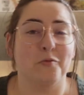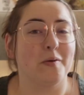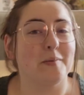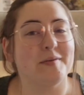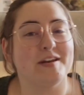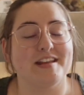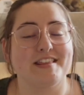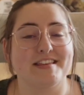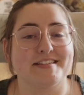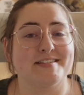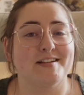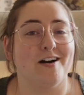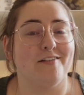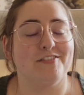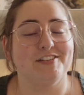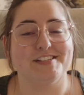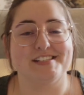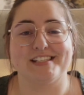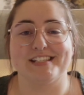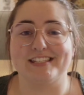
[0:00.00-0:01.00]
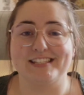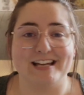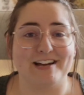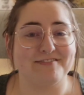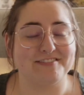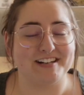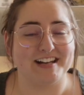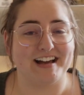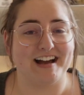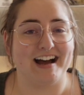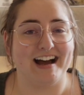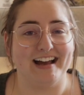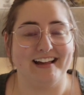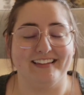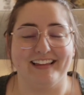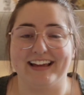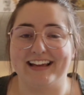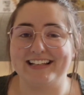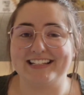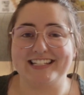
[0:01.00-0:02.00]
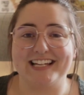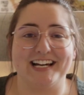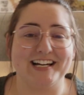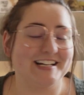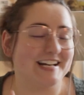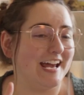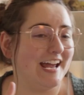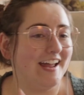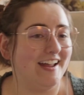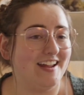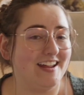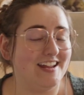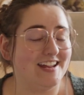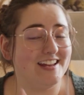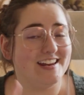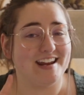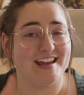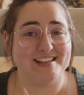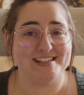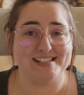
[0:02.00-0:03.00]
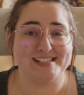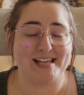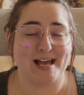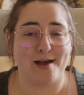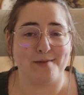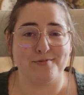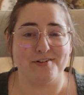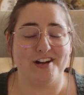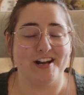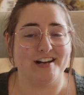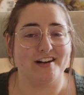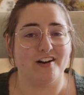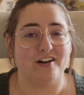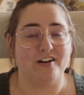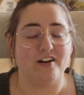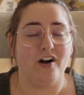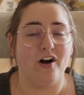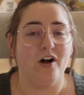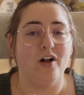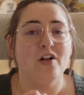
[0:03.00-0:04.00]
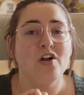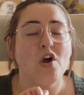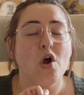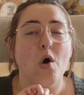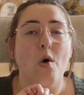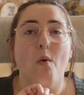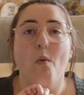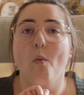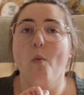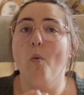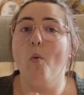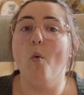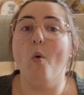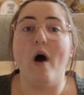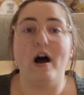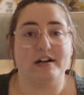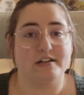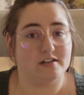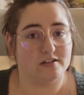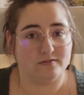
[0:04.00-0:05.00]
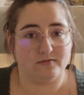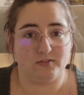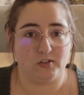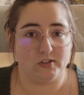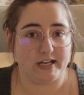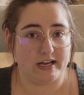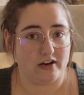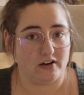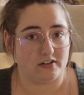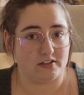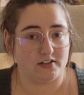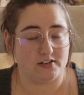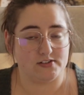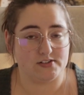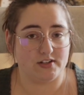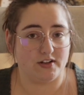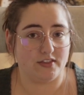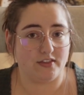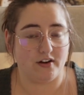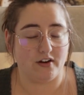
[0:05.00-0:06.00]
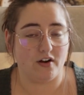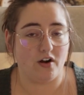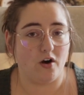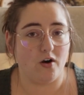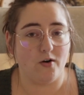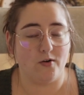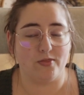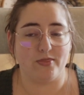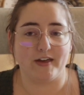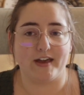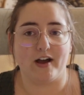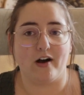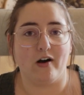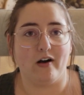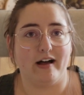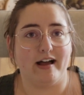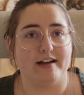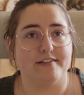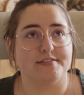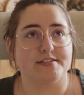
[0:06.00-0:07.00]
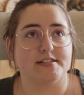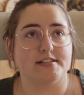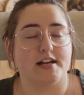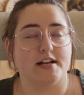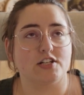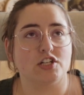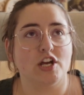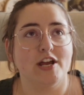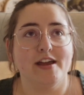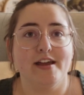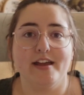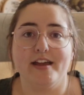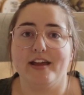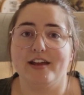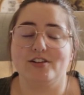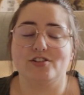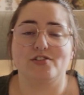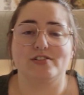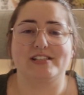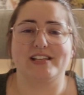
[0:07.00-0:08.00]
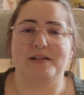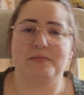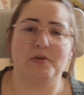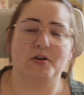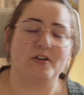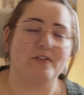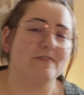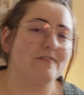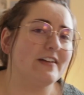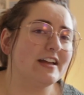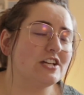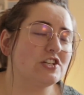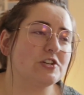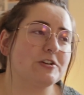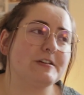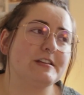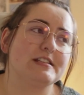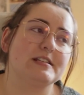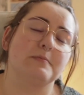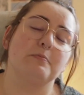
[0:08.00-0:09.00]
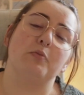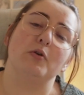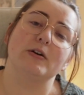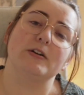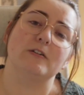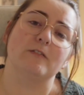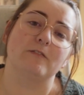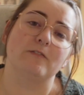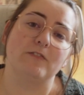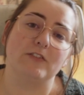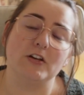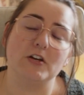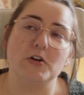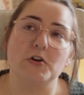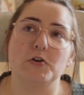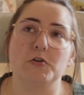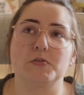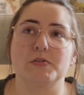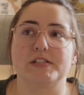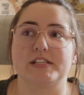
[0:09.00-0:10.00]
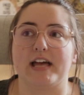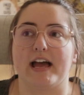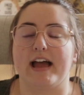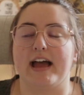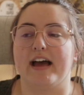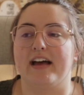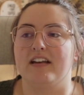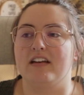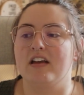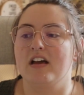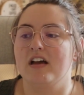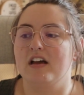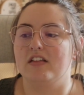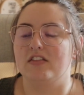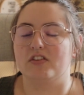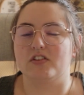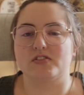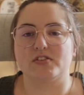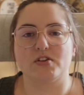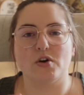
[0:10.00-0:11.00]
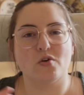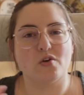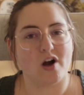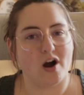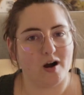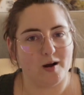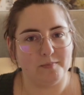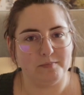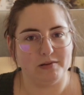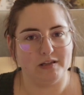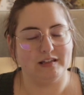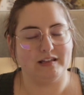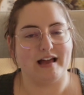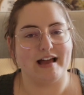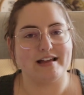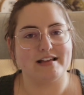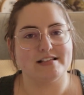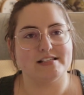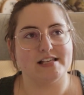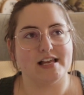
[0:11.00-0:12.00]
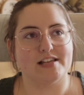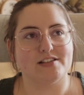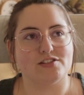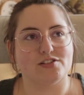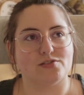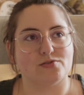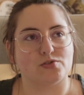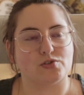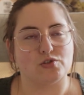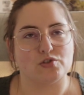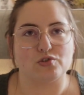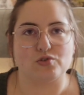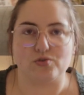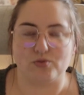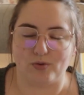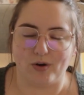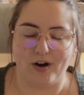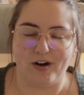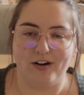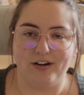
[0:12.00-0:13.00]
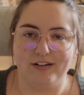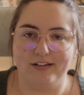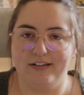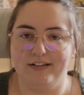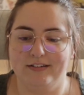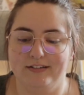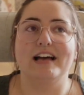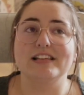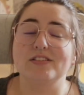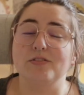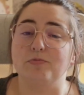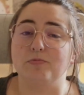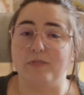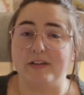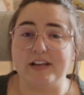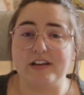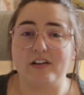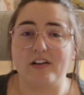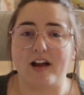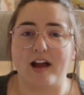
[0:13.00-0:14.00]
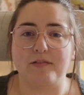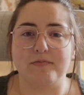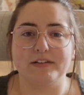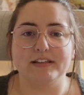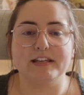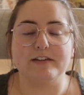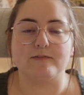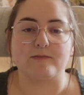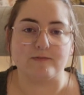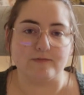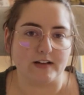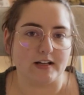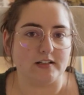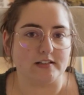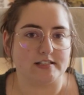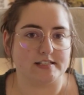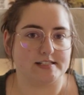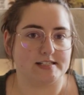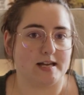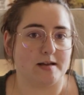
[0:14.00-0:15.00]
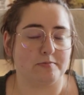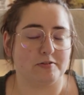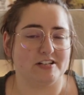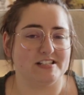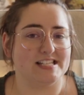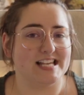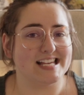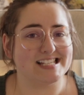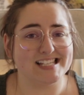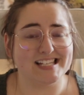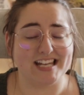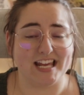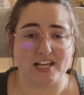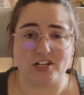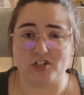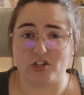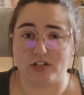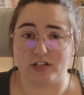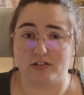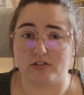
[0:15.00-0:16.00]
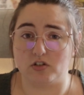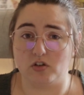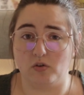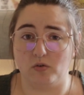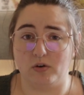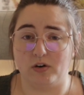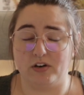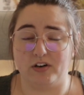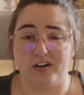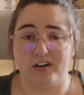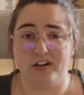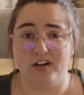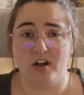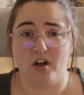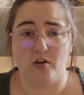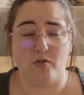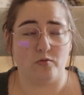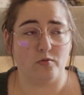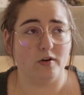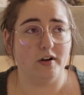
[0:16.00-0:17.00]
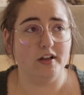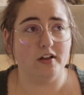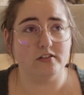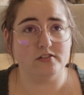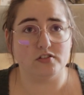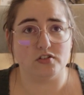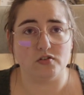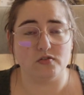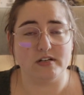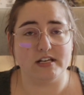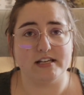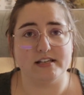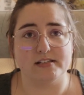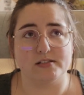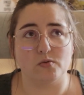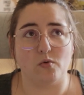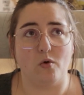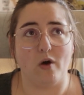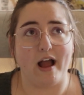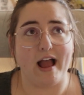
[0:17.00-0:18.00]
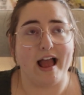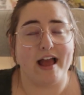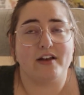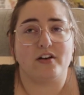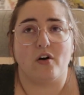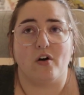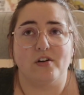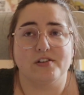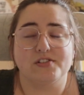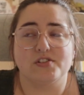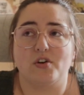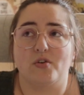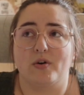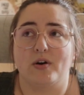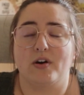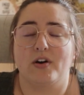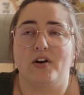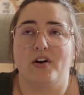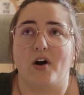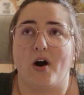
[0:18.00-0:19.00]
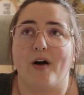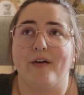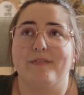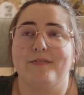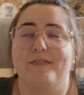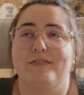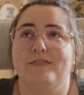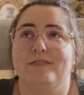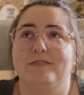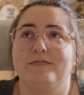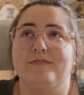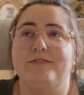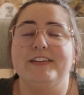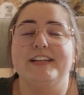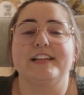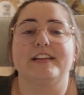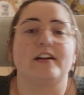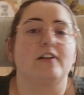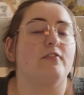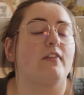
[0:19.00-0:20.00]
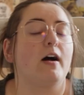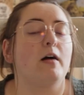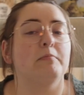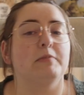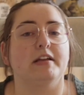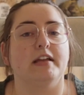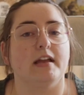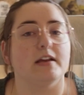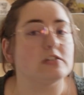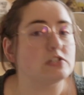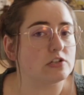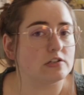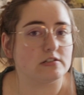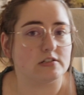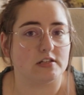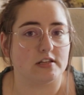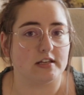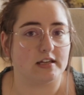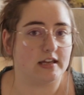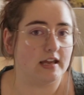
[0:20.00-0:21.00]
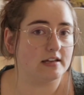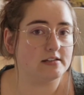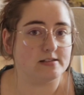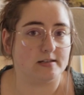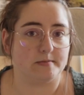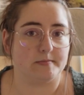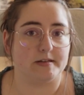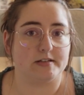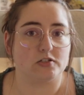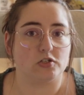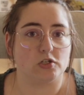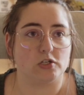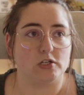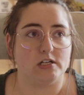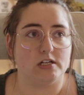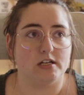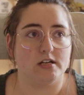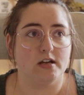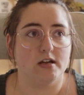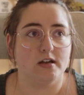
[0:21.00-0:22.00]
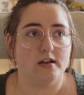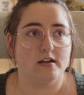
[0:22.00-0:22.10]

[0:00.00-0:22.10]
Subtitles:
women in this novel is the definite highlight. Tane, Ede, and Sabrin are all wonderful characters on their own. They all have such interesting motivations and point of views, and they're so complex and so strong. As a reader, I really felt Sabrin's hesitation to her royal duties and also her feeling of obligation to the kingdom that she